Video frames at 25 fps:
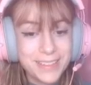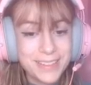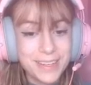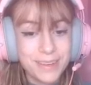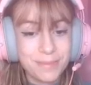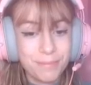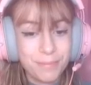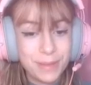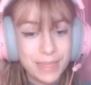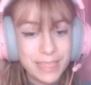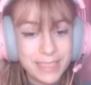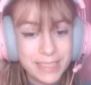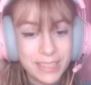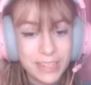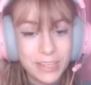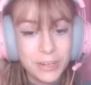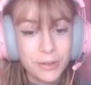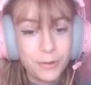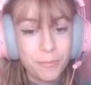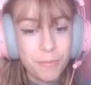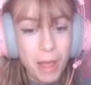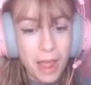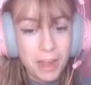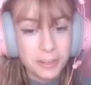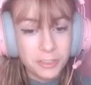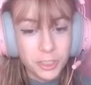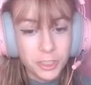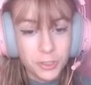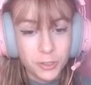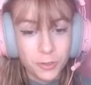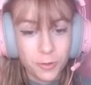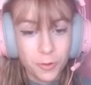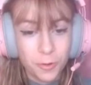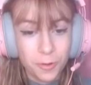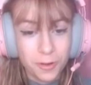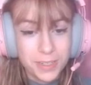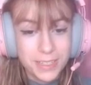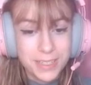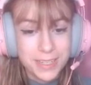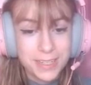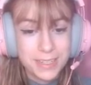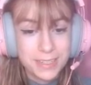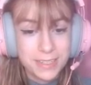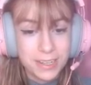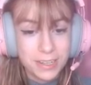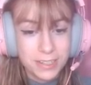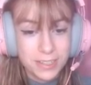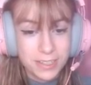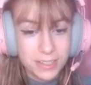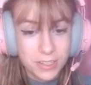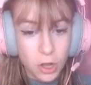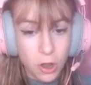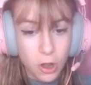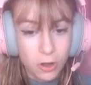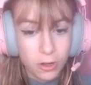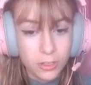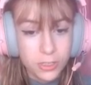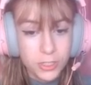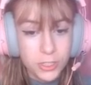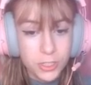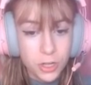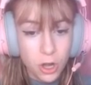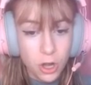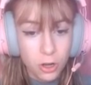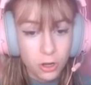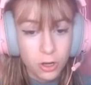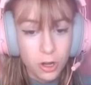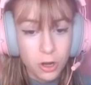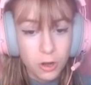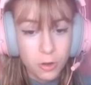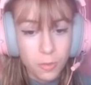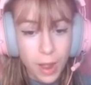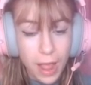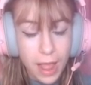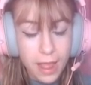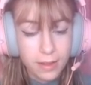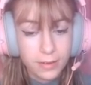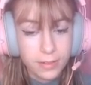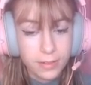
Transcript: meet the new magical horses, SongSorrow and